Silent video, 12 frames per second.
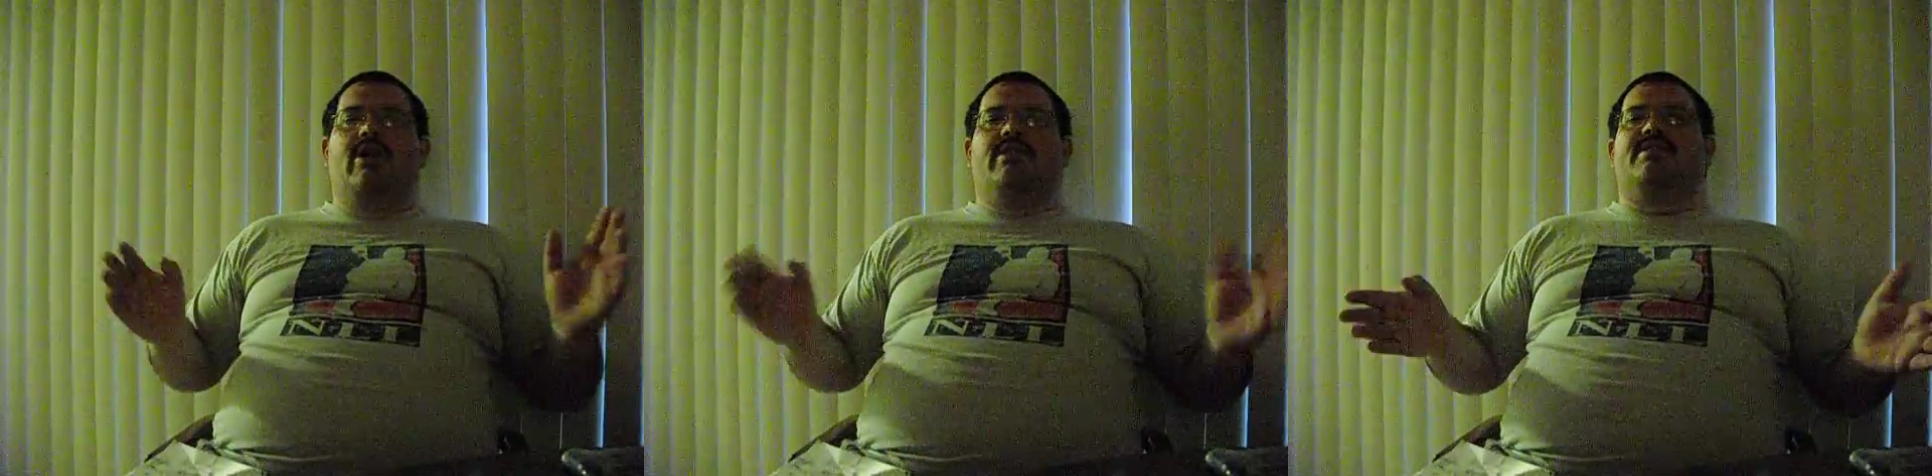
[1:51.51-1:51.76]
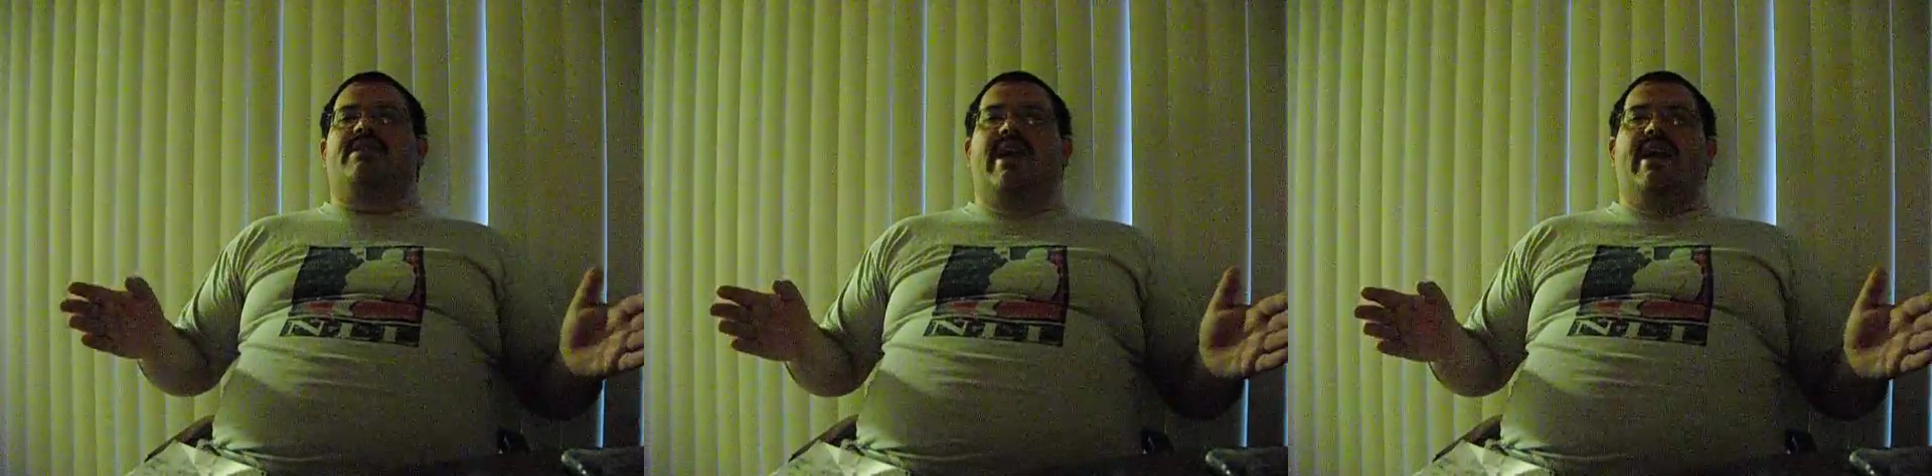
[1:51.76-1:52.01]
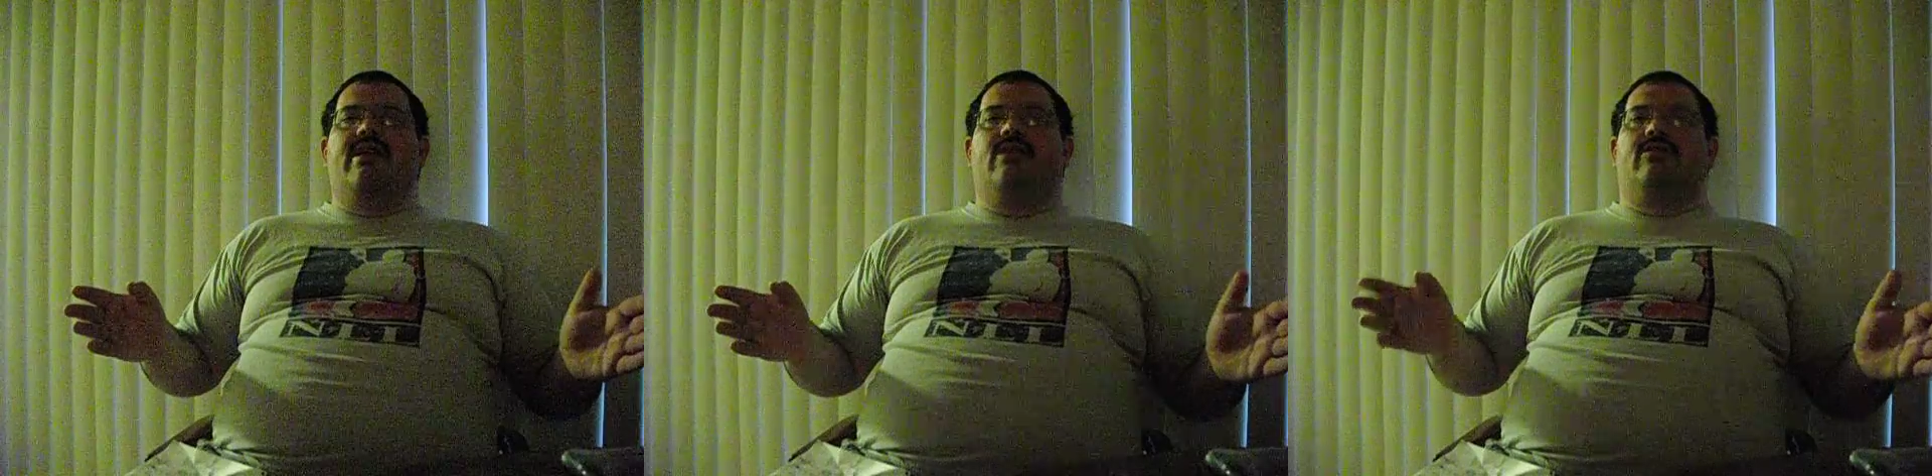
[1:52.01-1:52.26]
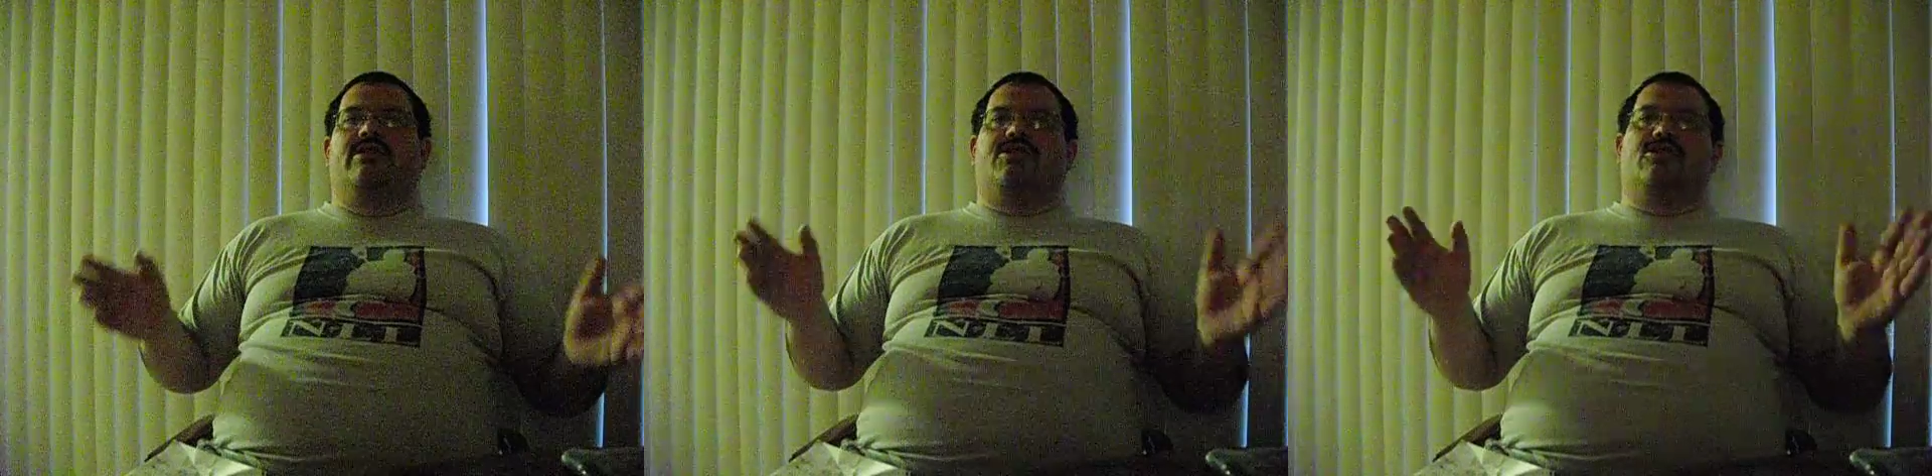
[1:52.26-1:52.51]
this angle
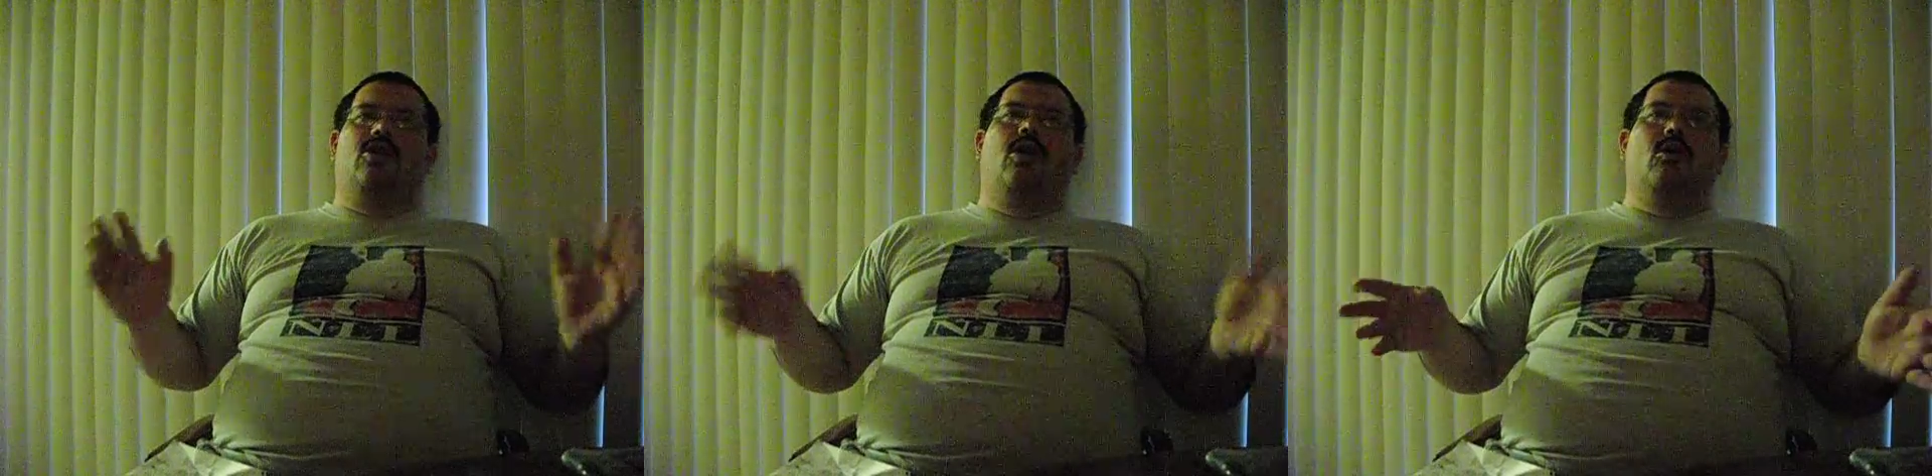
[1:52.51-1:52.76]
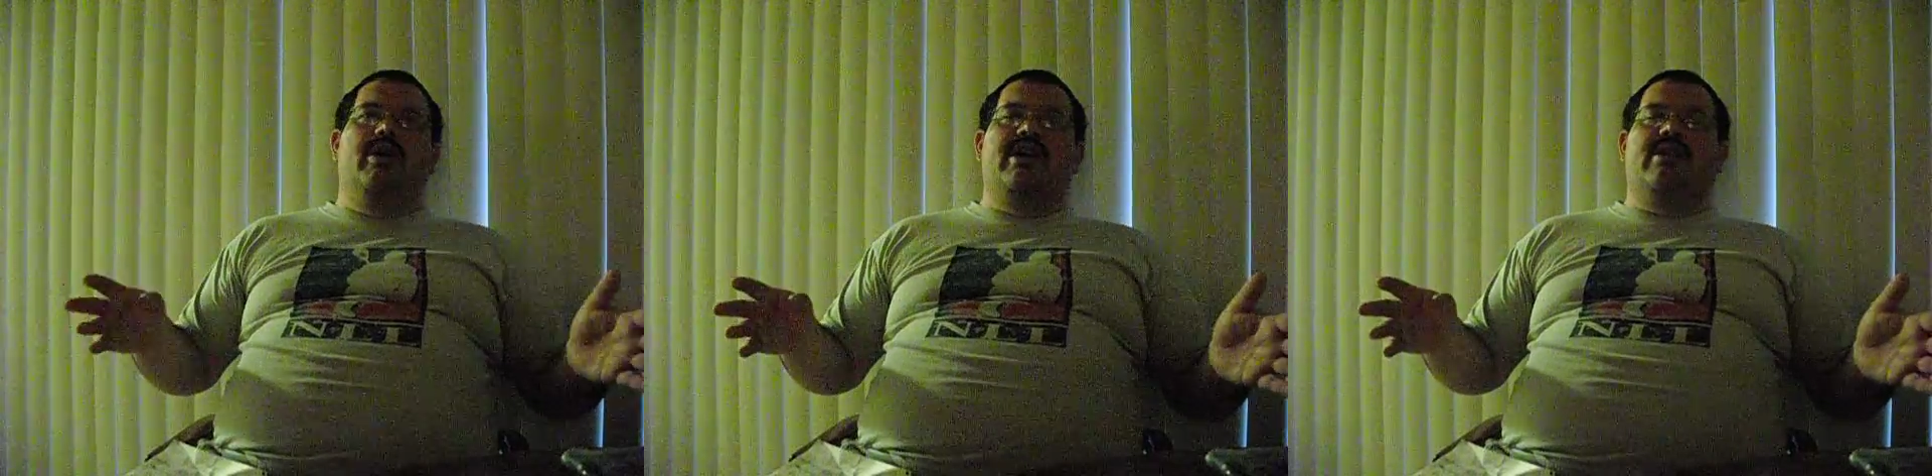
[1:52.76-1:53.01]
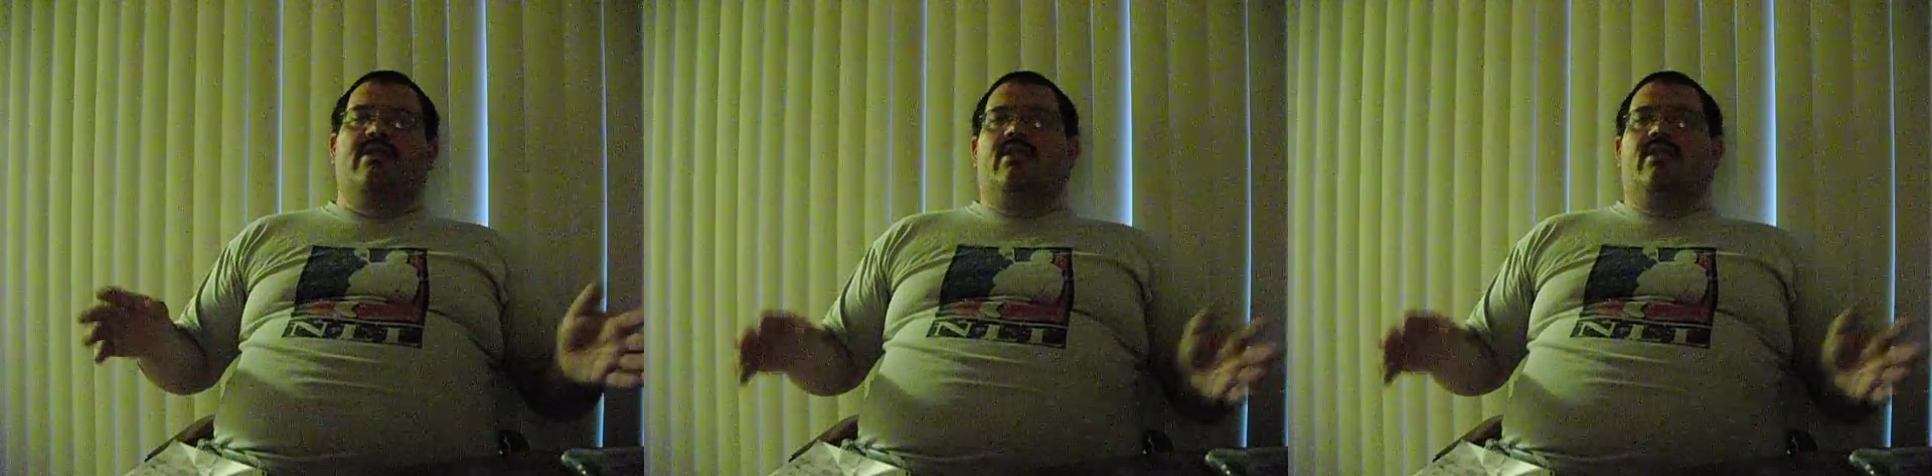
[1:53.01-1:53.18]
is going